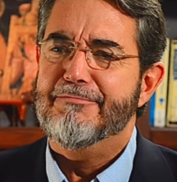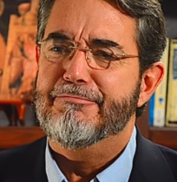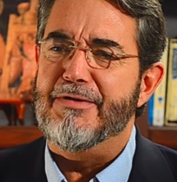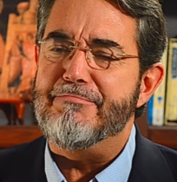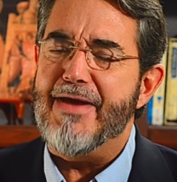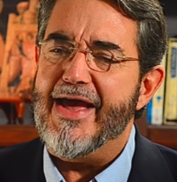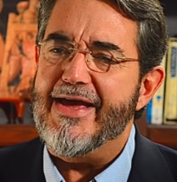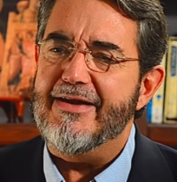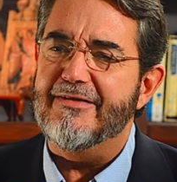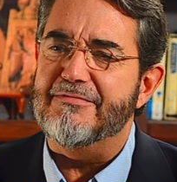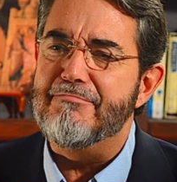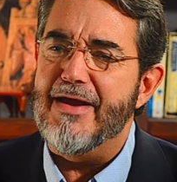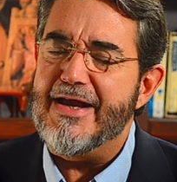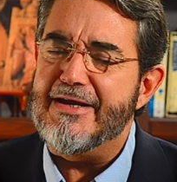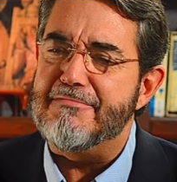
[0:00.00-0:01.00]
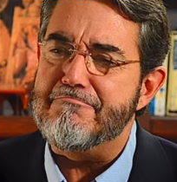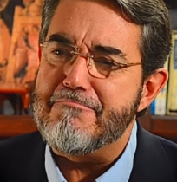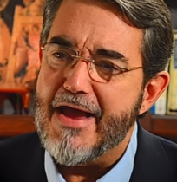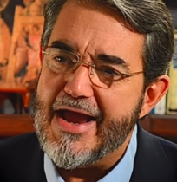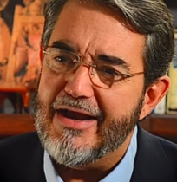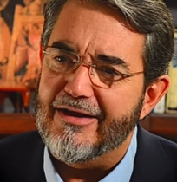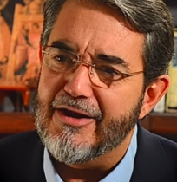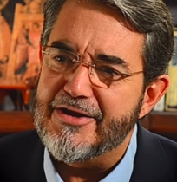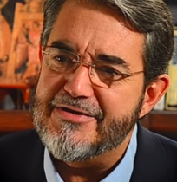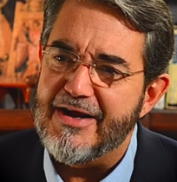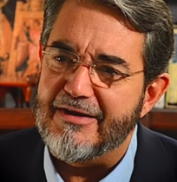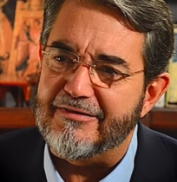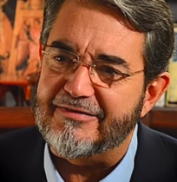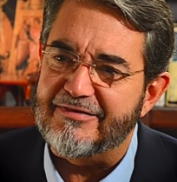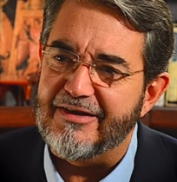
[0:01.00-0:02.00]
But man is made male on
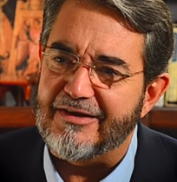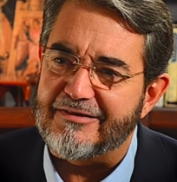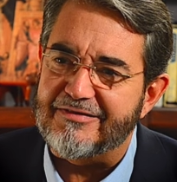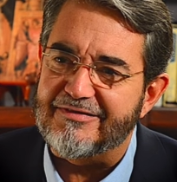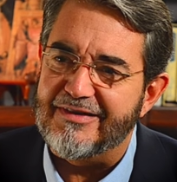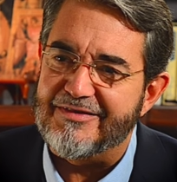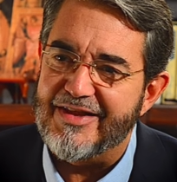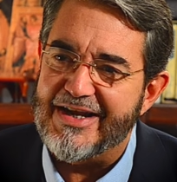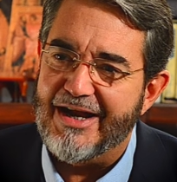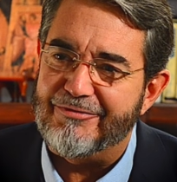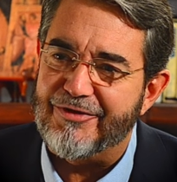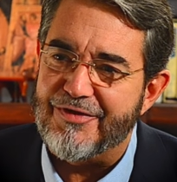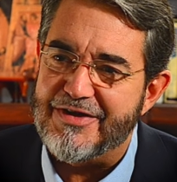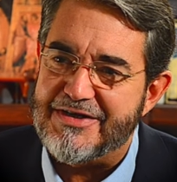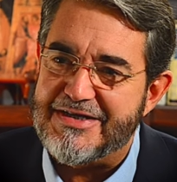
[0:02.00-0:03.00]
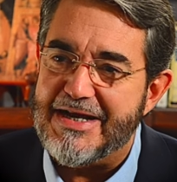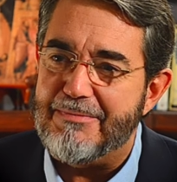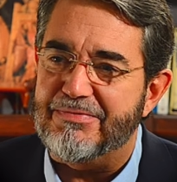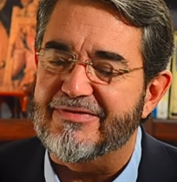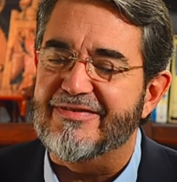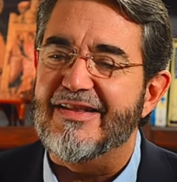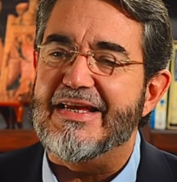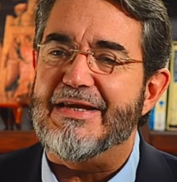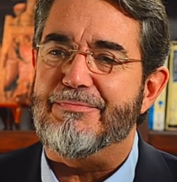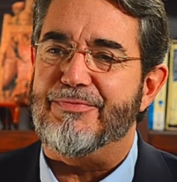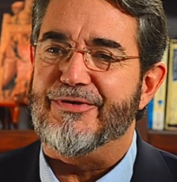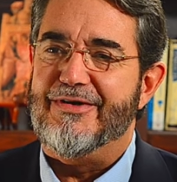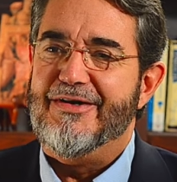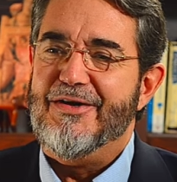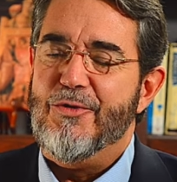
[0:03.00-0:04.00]
day 6, and then after the deep sleep,
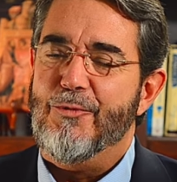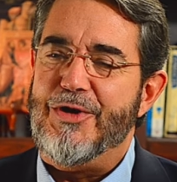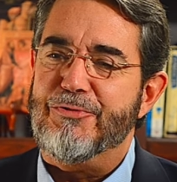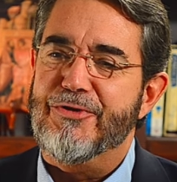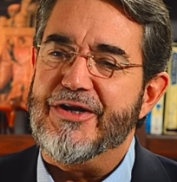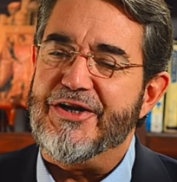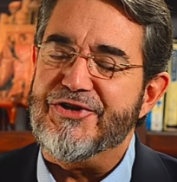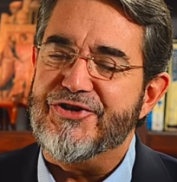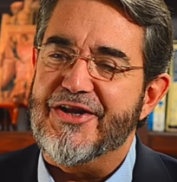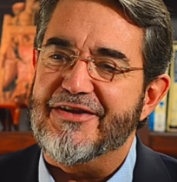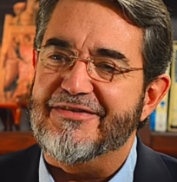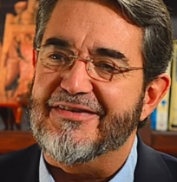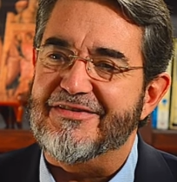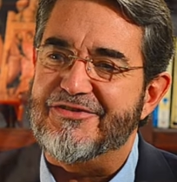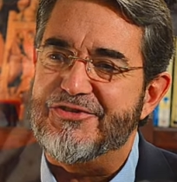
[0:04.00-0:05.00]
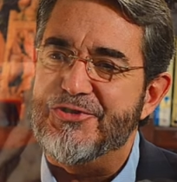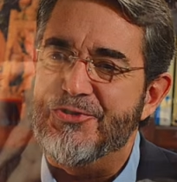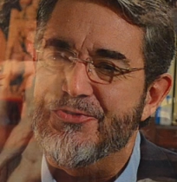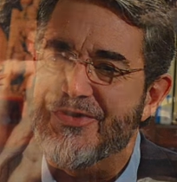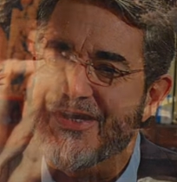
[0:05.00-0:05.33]
we read in Genesis 2